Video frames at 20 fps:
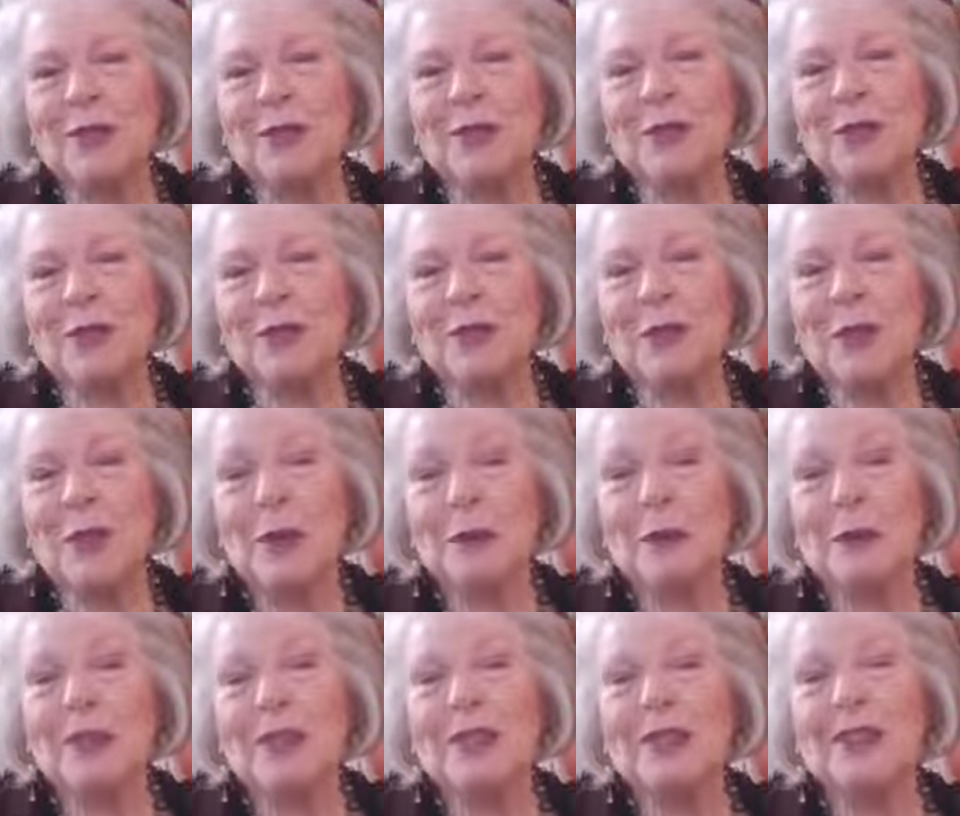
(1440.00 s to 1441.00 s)
go to
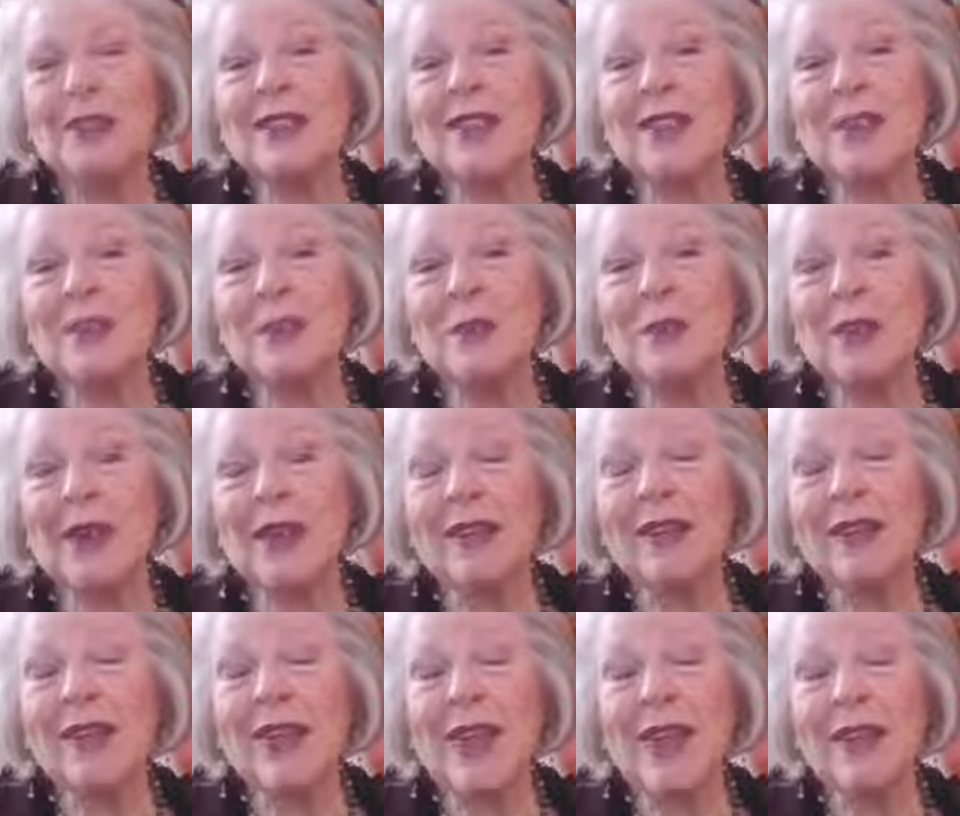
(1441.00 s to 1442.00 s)
places like the
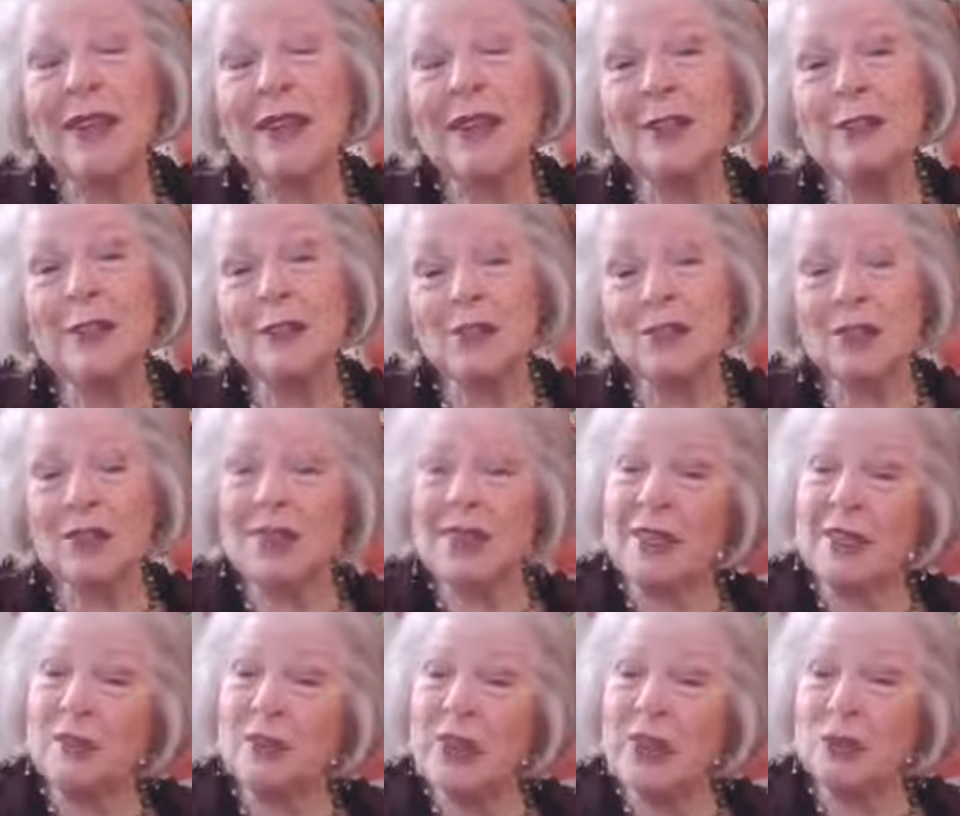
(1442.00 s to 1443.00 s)
Grand Canyon, which she's
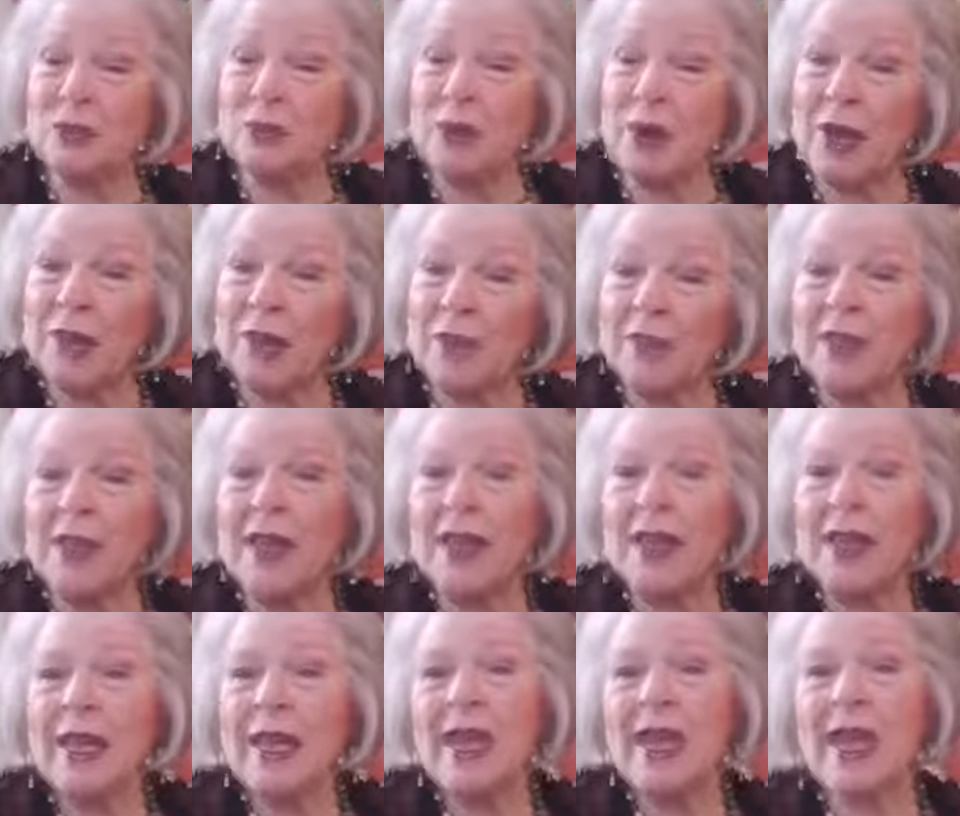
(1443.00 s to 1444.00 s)
done now twice,
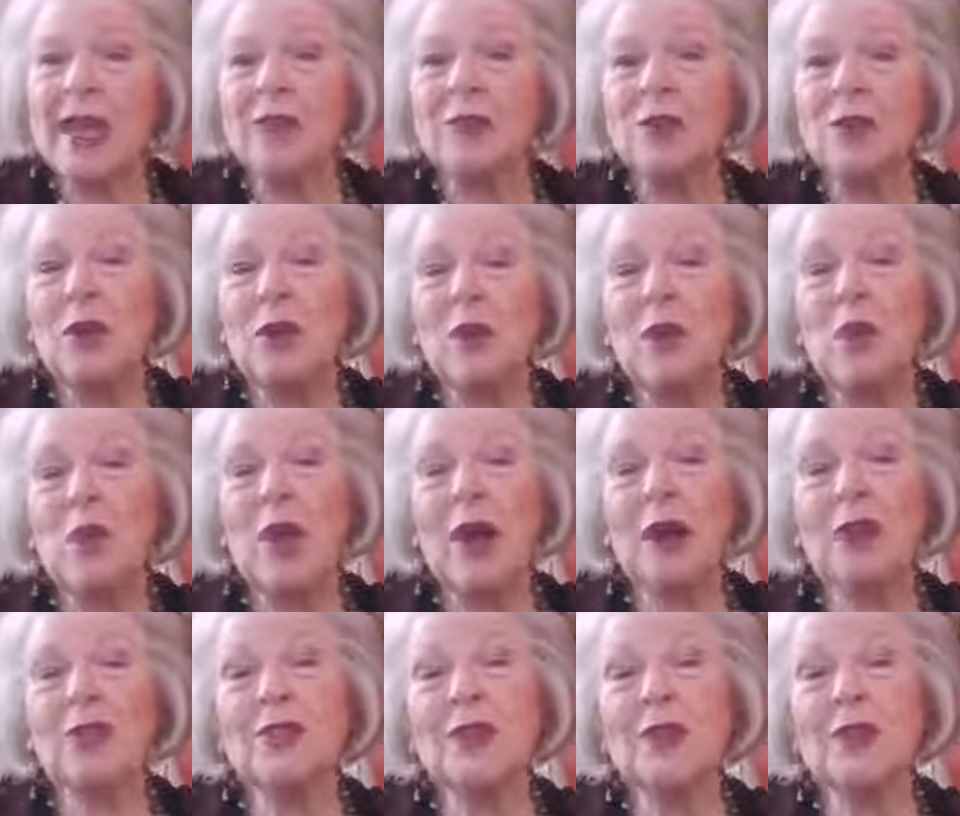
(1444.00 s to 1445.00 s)
and
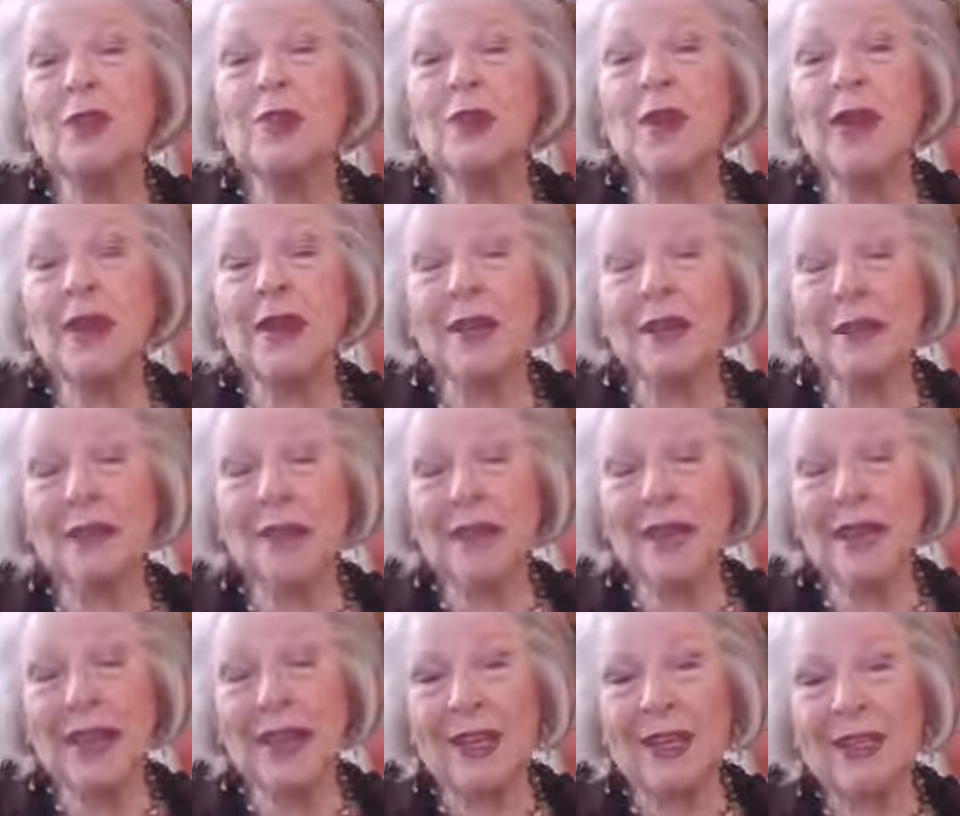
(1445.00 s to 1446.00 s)
walks the trails
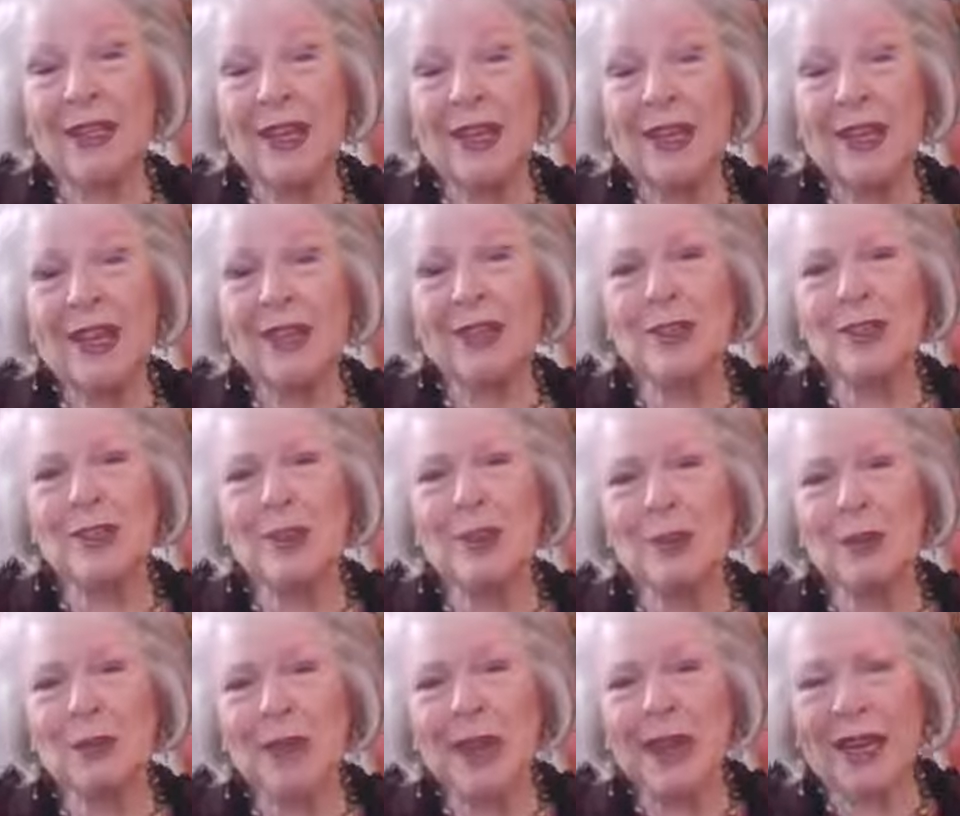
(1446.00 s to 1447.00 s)
and has
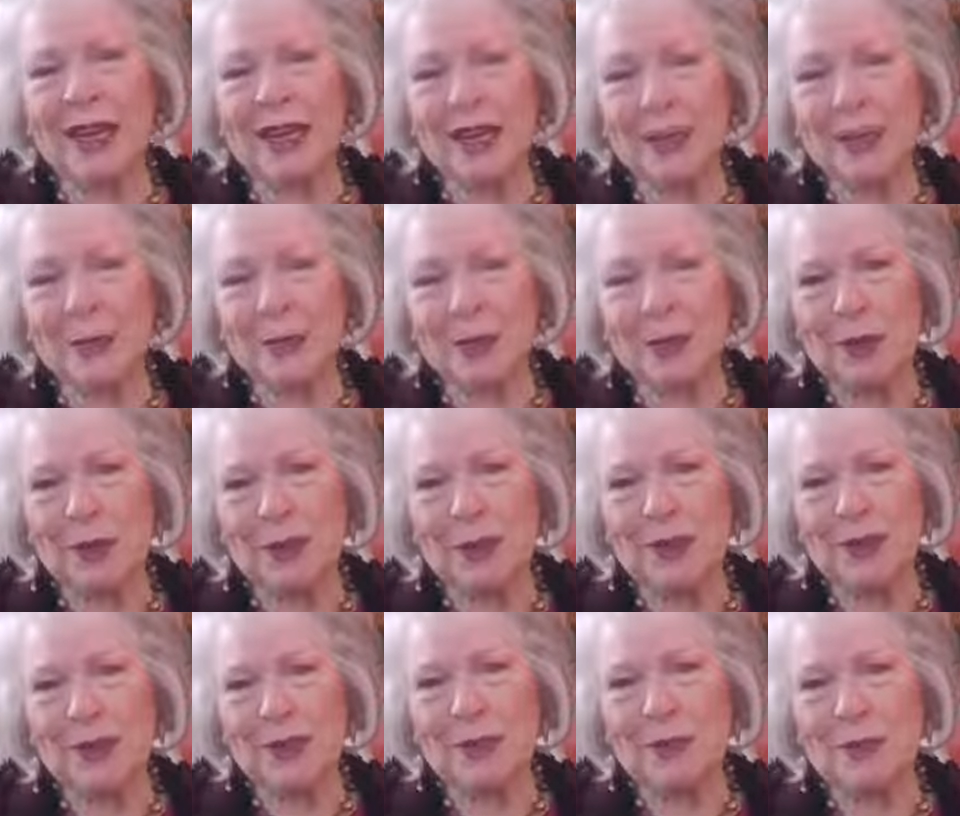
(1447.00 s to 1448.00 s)
exhilarating
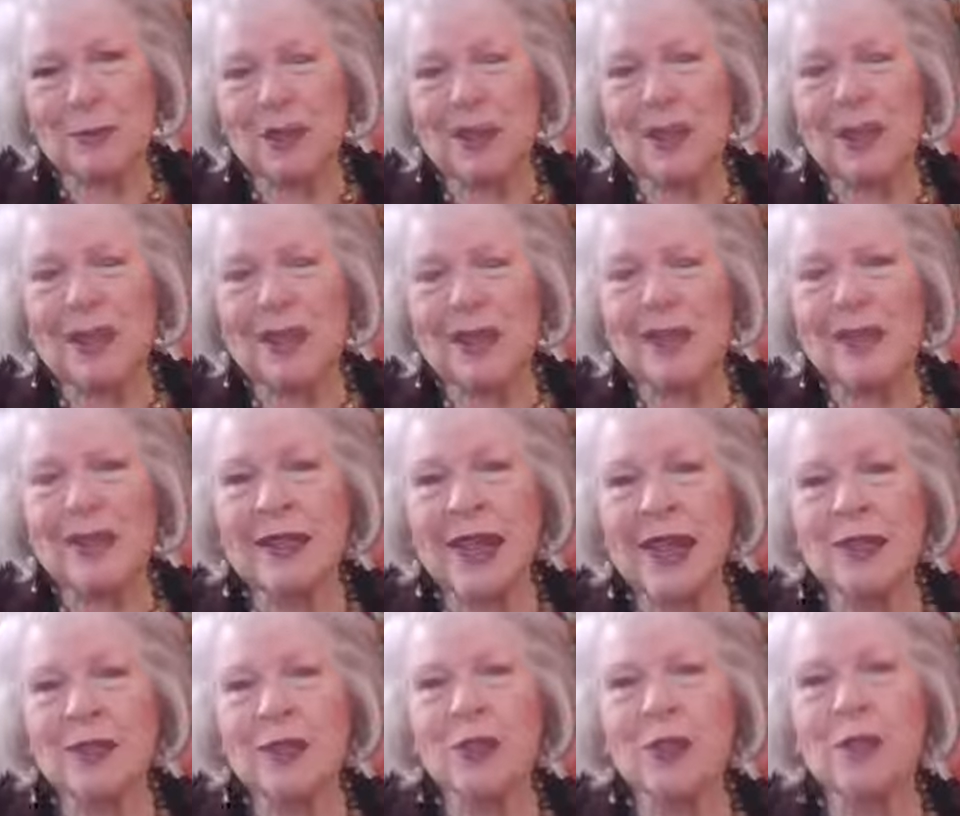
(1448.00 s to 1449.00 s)
experiences being in
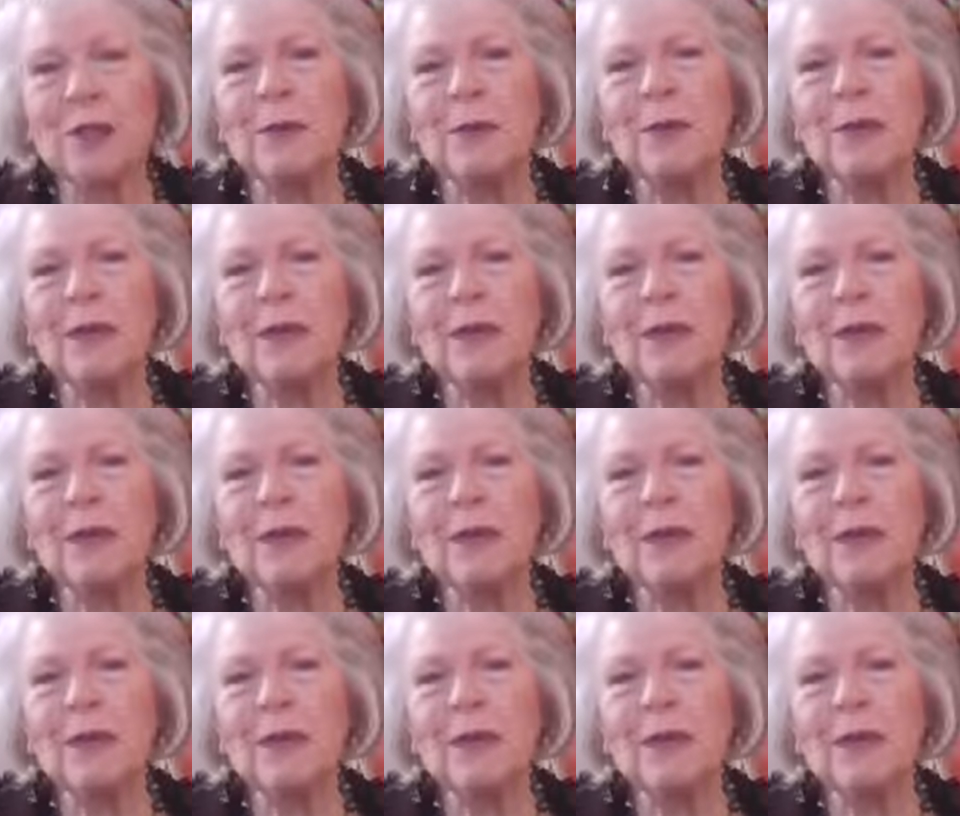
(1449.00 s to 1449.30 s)
nature.